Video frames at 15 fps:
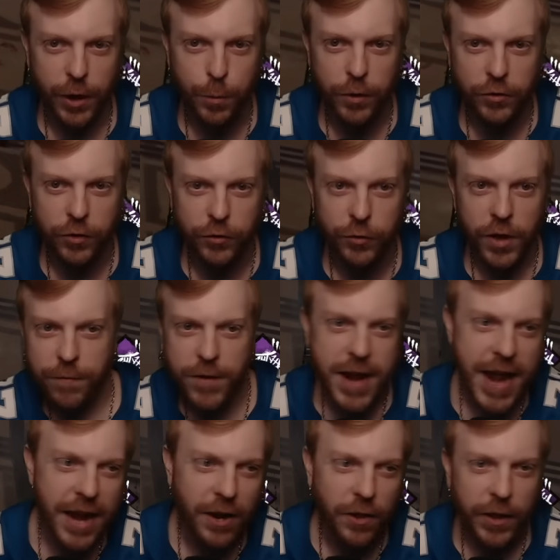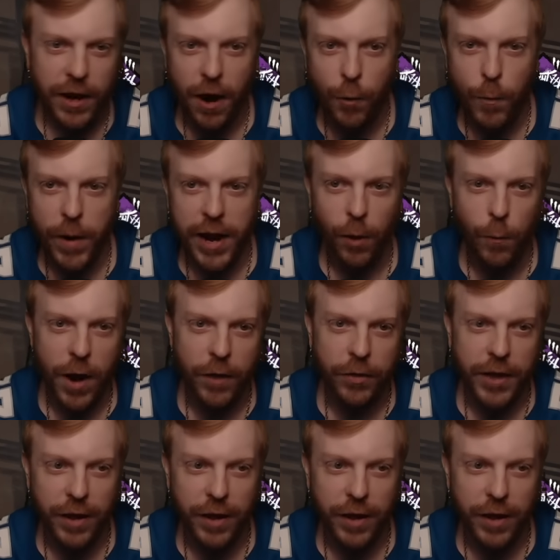but just finagling our way around the